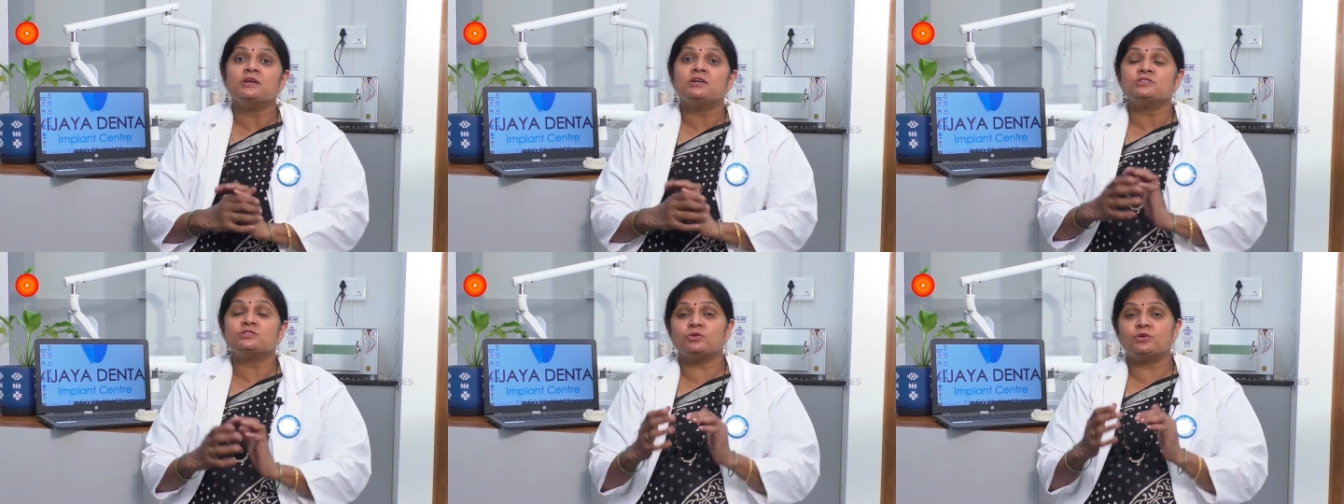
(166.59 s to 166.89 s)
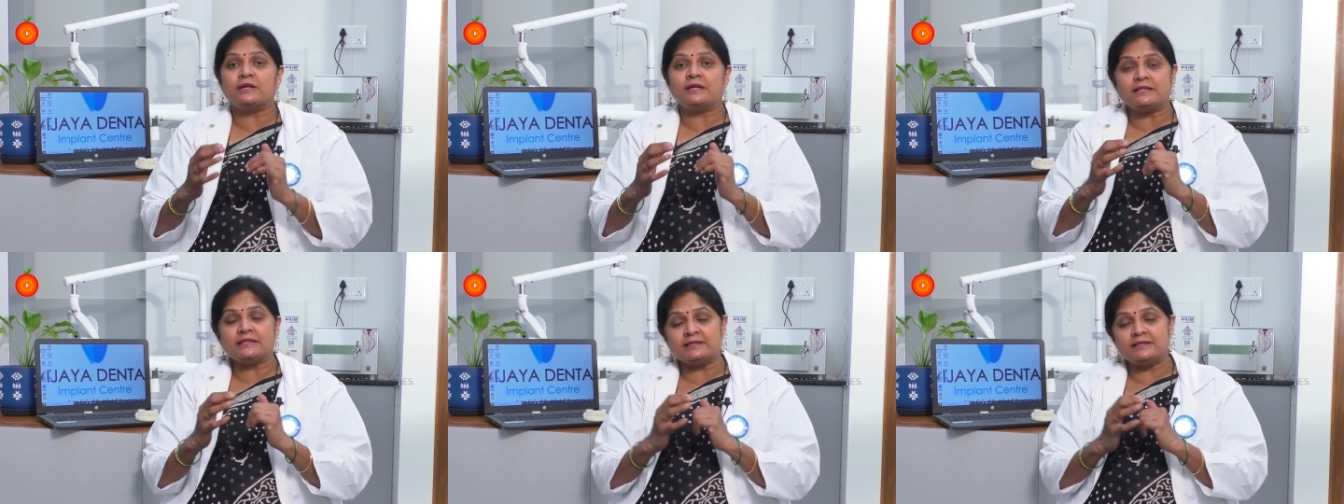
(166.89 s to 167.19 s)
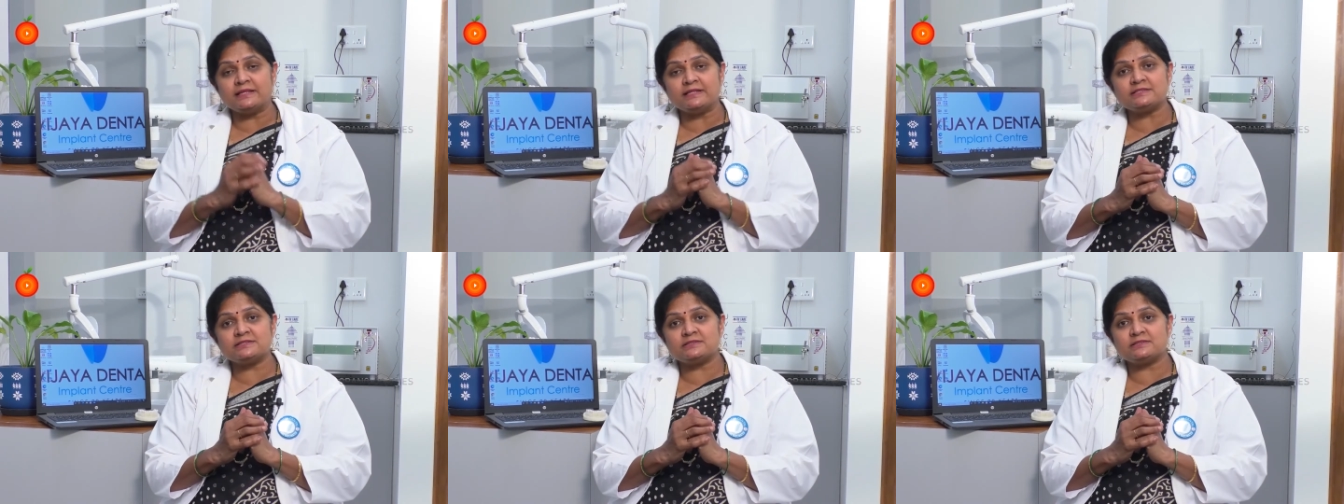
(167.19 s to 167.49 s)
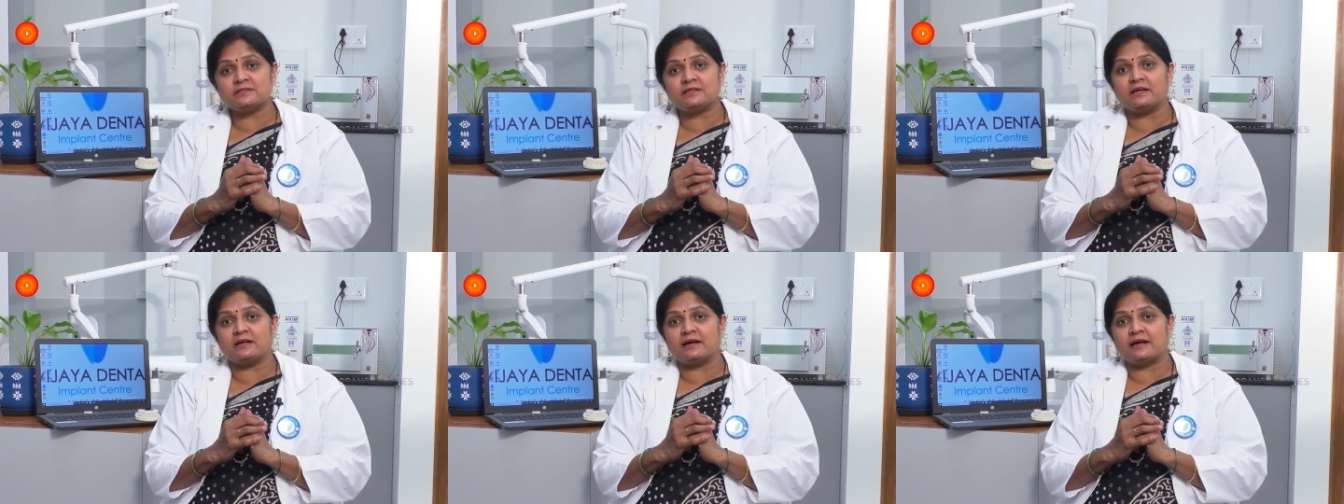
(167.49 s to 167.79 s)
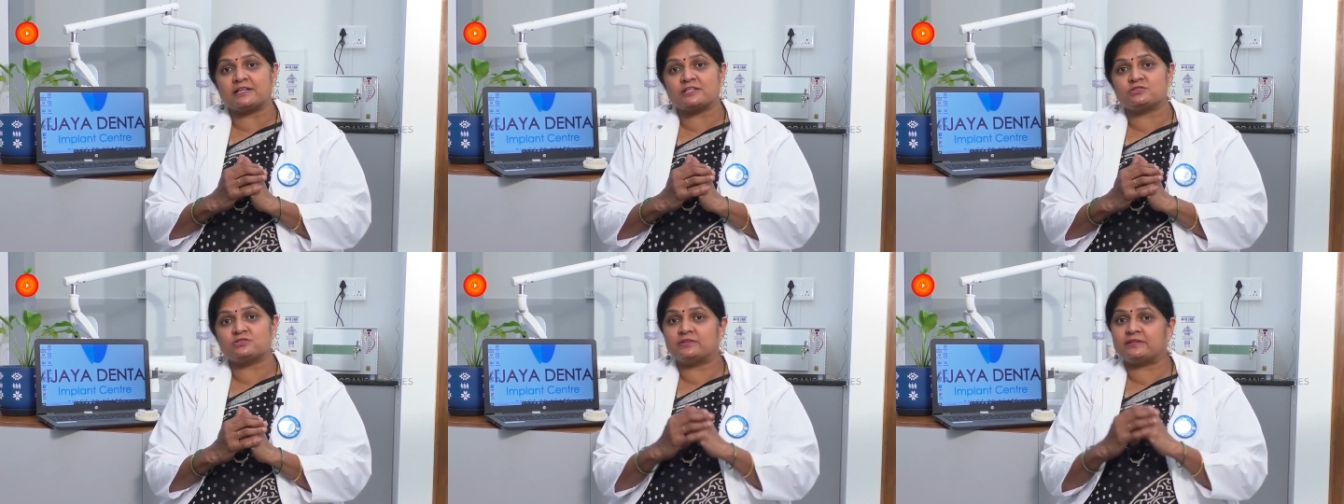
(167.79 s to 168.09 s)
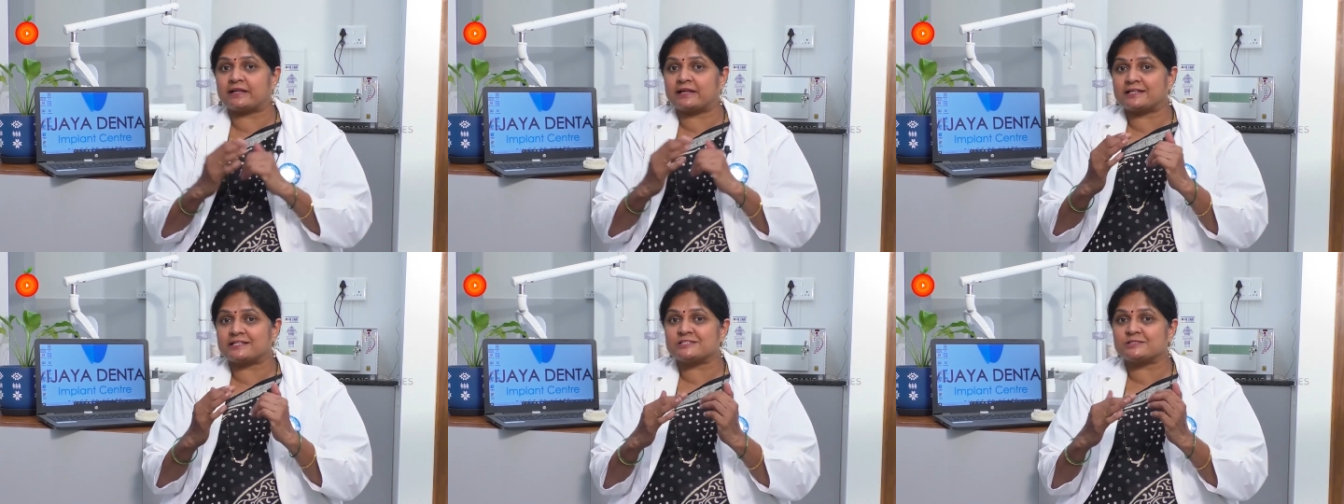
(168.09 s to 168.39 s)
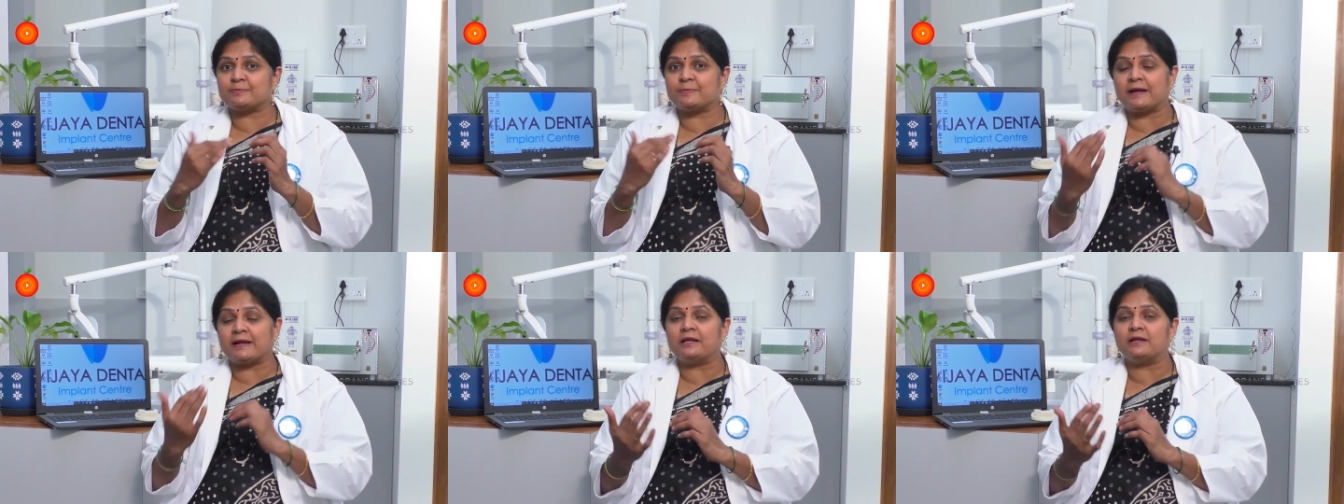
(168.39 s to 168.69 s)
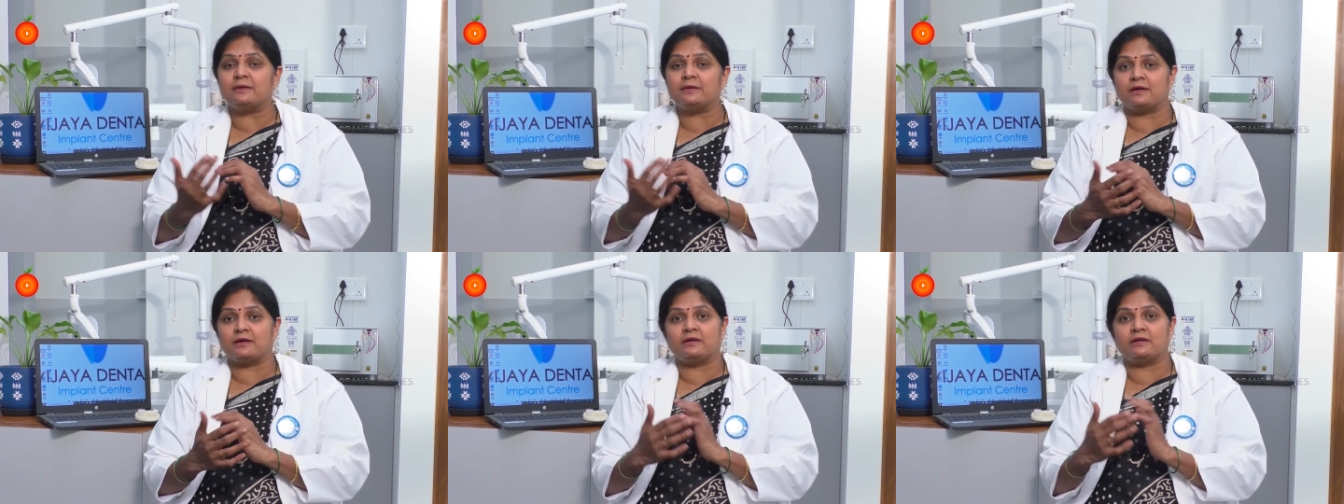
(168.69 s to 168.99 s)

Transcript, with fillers: So in this uh, they can smile